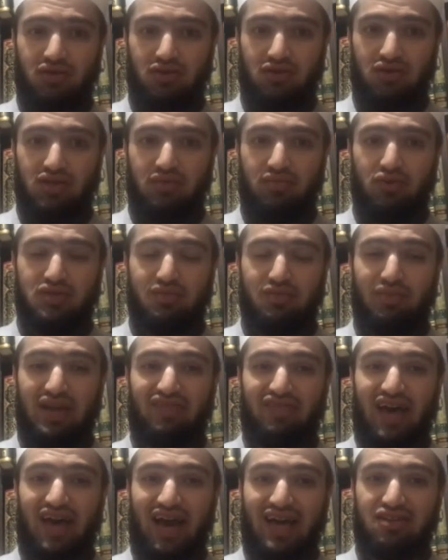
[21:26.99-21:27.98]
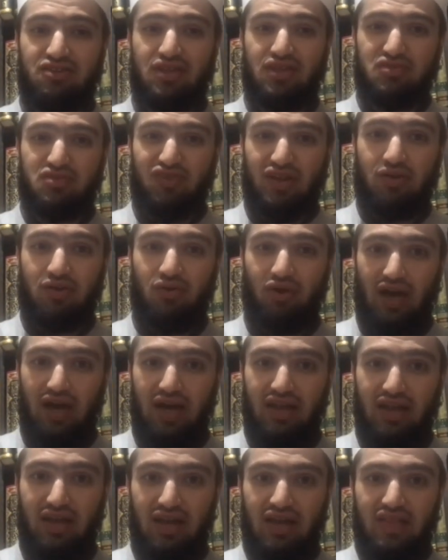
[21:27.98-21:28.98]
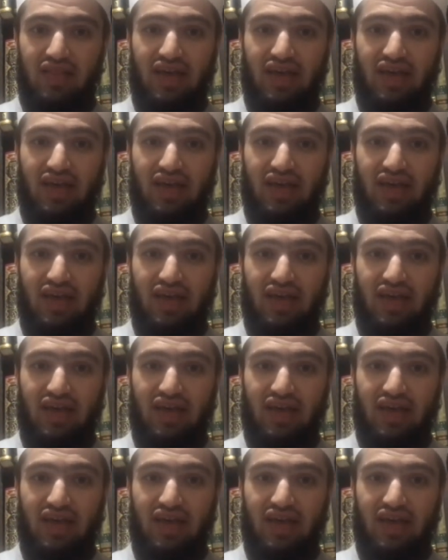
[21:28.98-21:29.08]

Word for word: You know, the most beloved act to them is reading Quran.